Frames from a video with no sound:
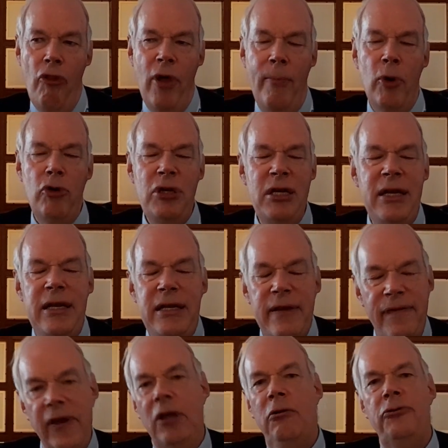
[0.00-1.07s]
more
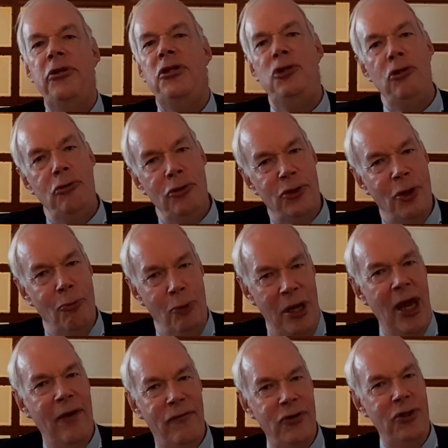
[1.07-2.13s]
difficult issues that we
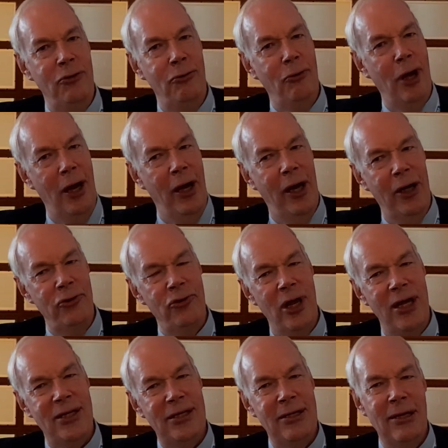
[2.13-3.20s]
have to
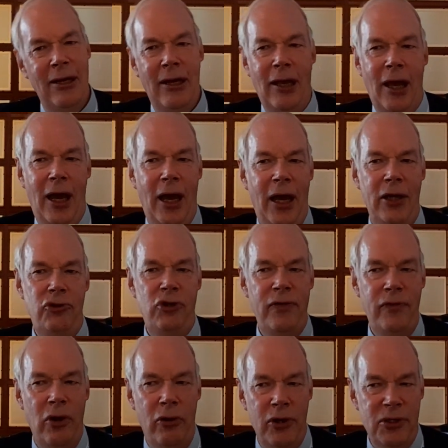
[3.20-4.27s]
address,
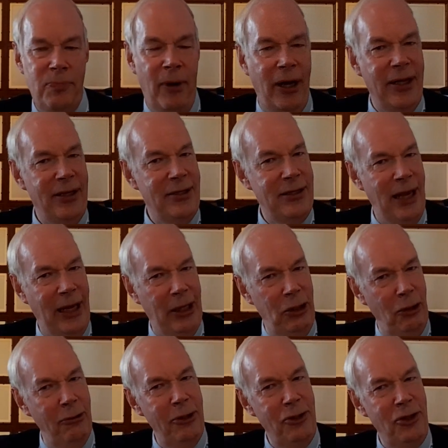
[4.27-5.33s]
driven on us by
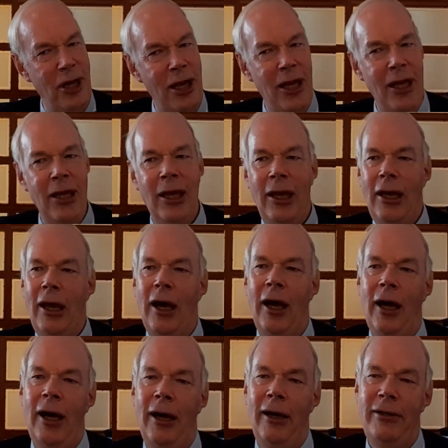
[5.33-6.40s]
technology,
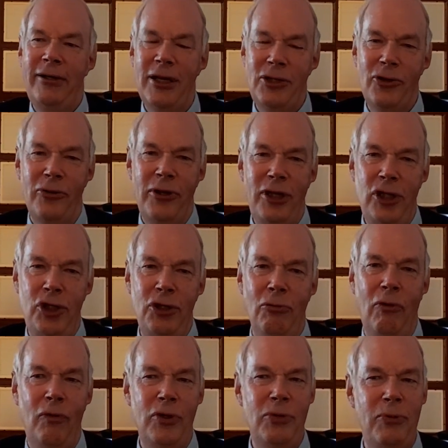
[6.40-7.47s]
touched on the
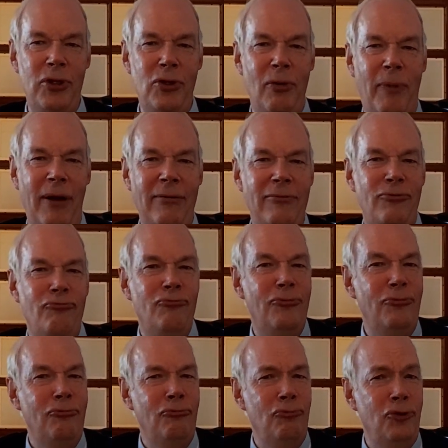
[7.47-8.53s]
issue of what do we do about
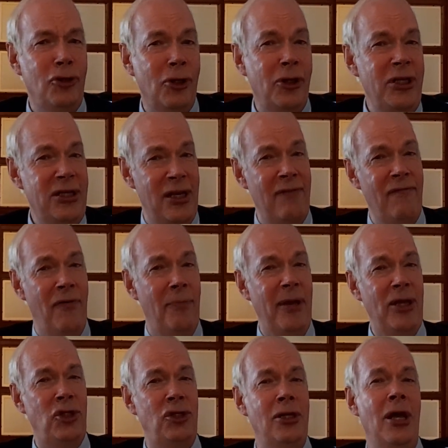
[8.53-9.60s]
deleted
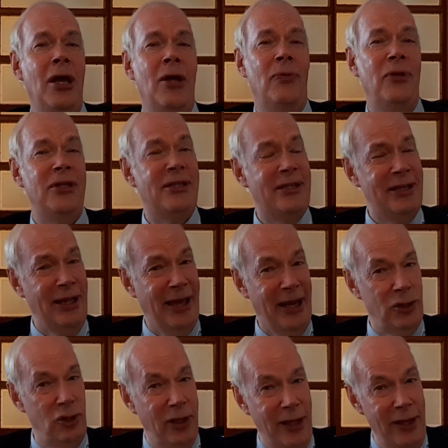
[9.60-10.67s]
information that's still
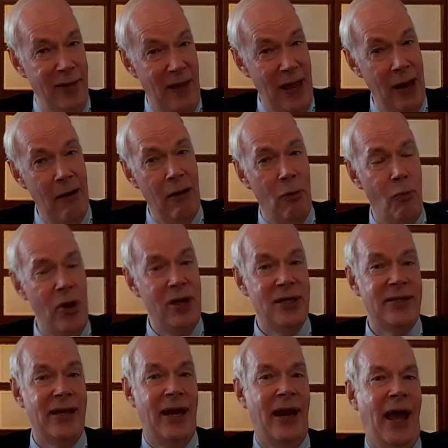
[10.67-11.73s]
actually there and where
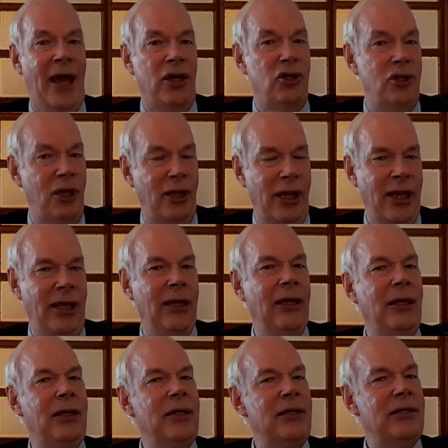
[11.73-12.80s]
does that actually
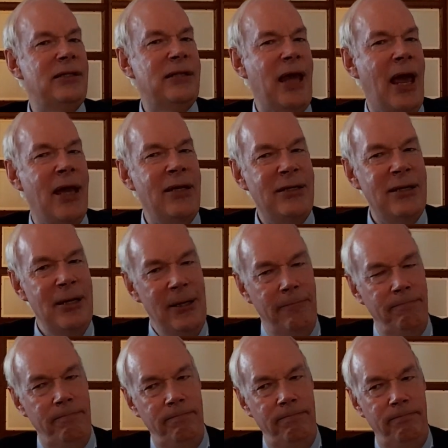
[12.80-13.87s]
stand,
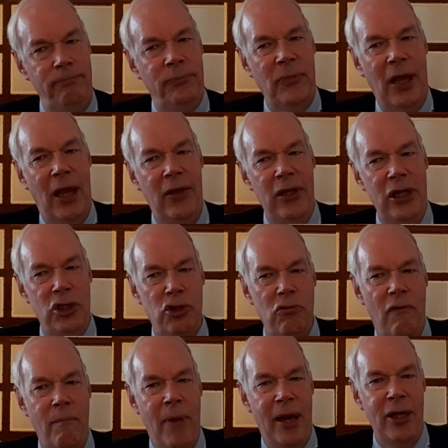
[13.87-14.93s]
and the
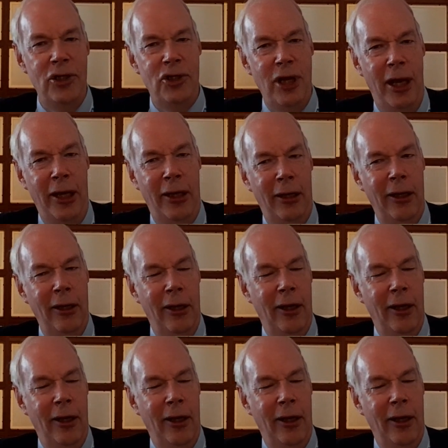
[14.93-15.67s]
issue of managing